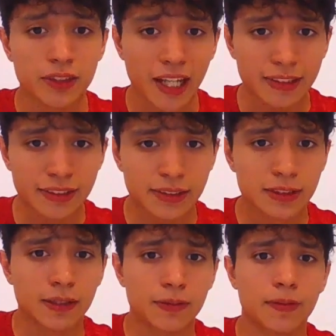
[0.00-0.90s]

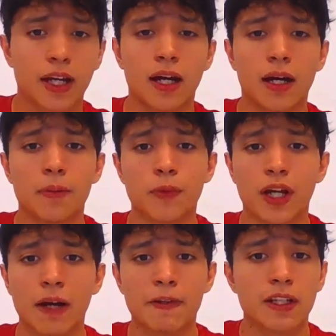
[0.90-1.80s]
intertexts. We
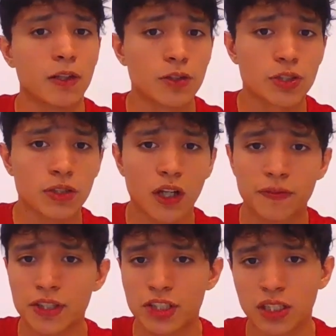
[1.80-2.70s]
have an illusion
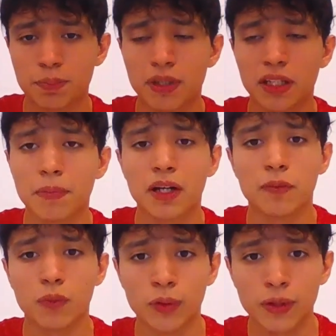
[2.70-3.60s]
of the ship being made
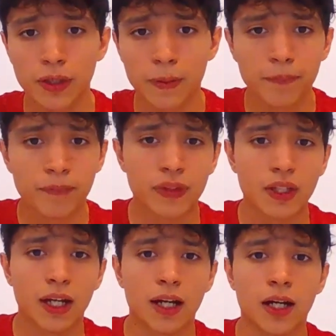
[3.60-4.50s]
of wood.
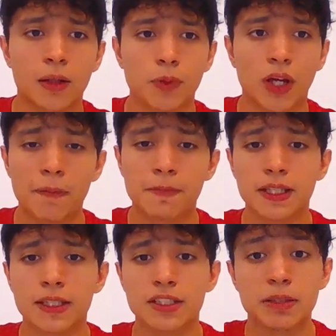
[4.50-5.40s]
We have
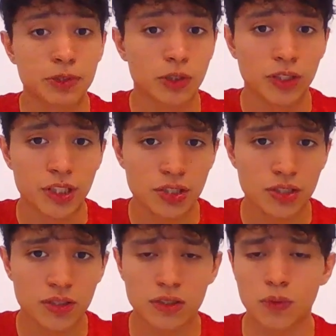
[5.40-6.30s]
the ship's
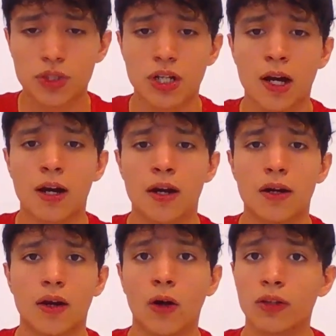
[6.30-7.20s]
conditions, which
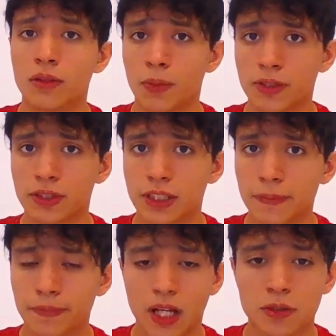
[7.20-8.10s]
are old and
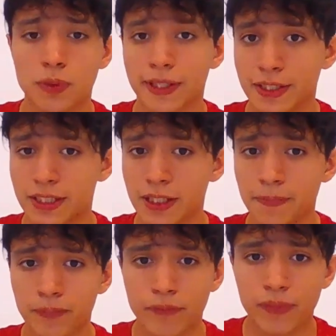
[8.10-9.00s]
musty, as we can
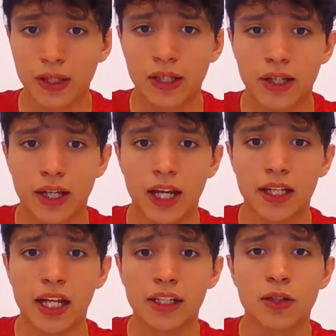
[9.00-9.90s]
see,
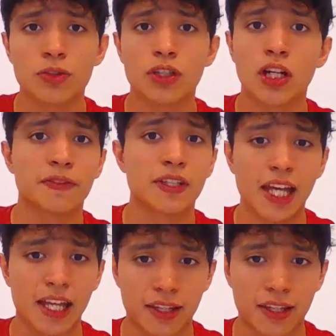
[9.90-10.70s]
and an illusion of the